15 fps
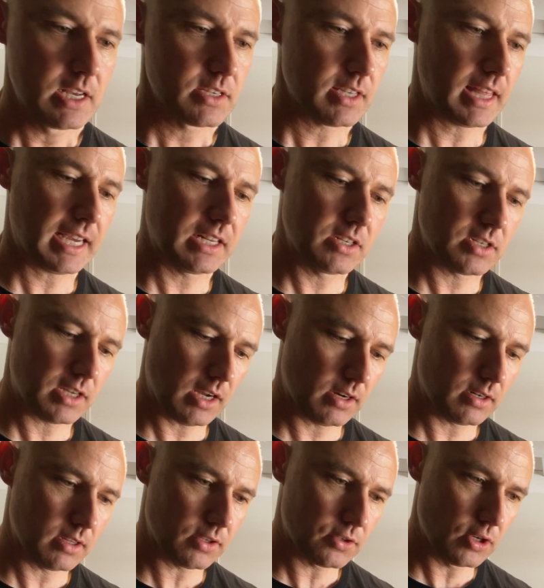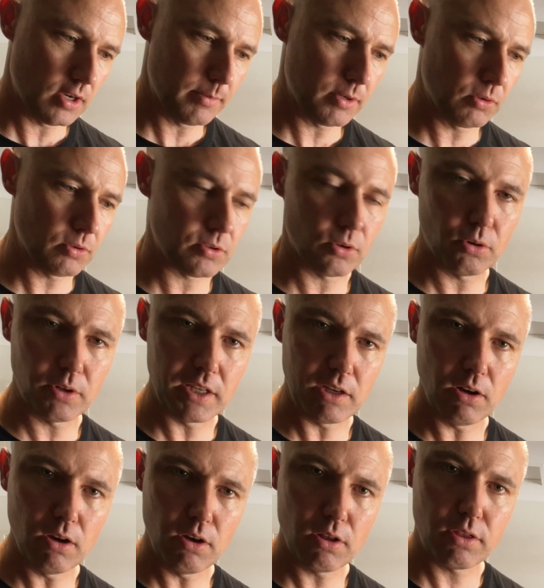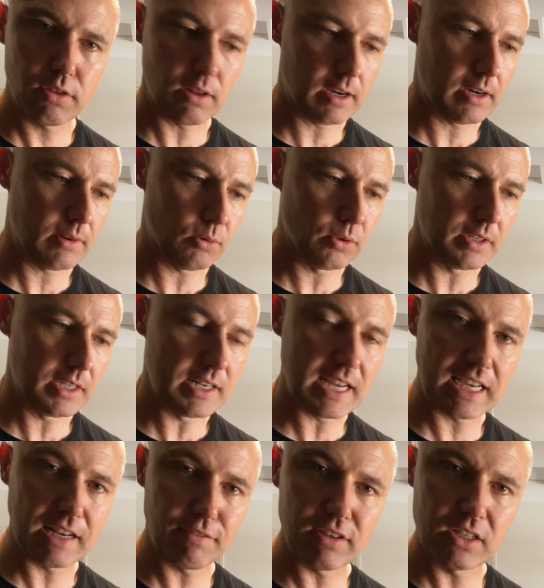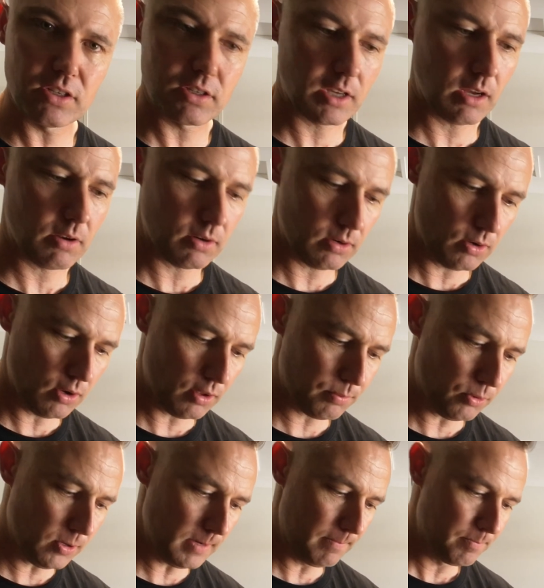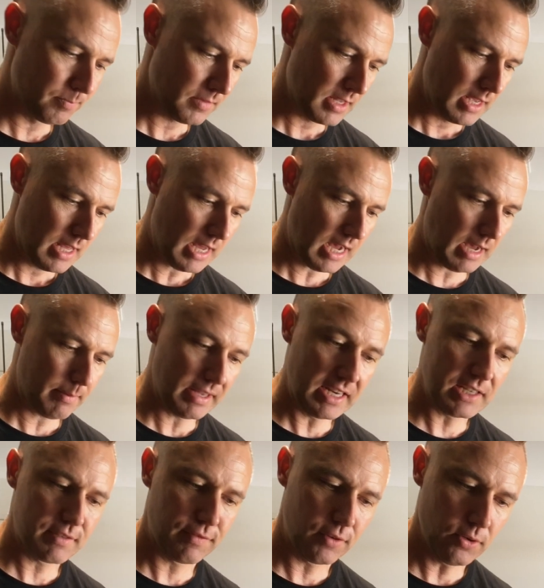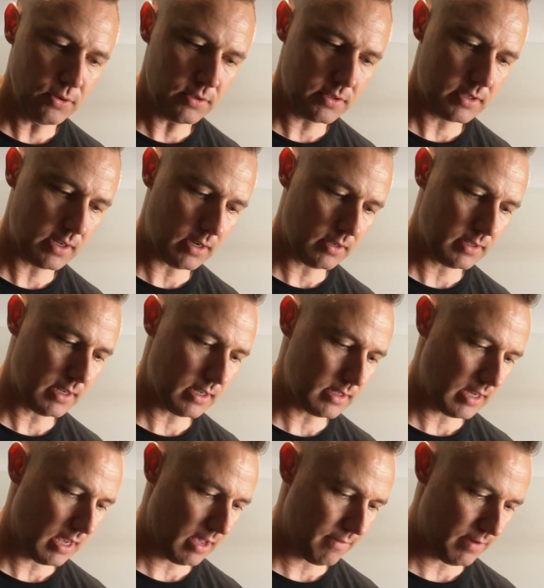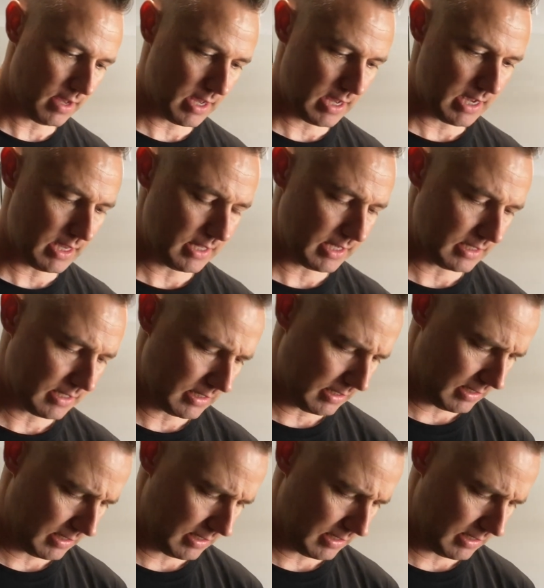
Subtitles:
so they can just go into the terminals, or your earth or your negative can just go on an earth point. It is fused, so it does have I think it's a